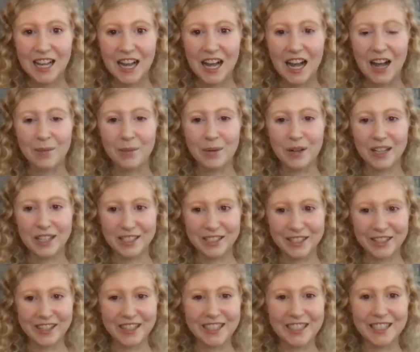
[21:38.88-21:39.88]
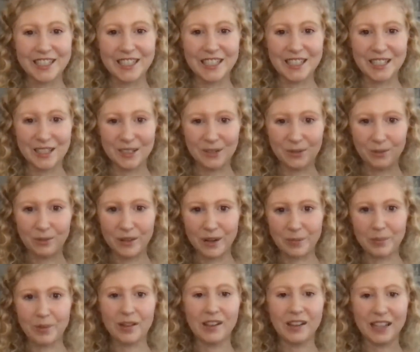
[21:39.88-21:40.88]
Um, because there is this
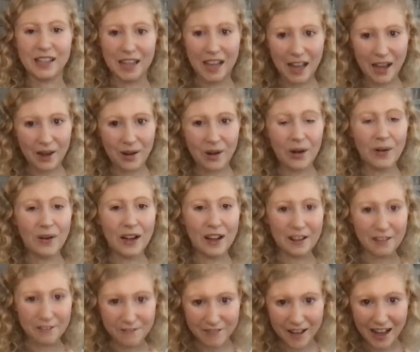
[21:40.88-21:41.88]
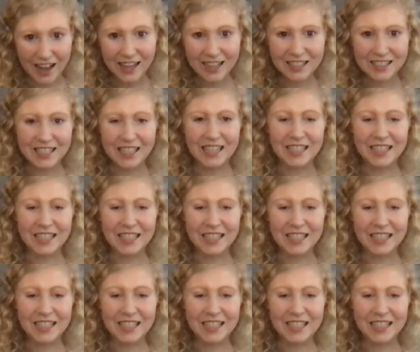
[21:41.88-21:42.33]
rippling out effect.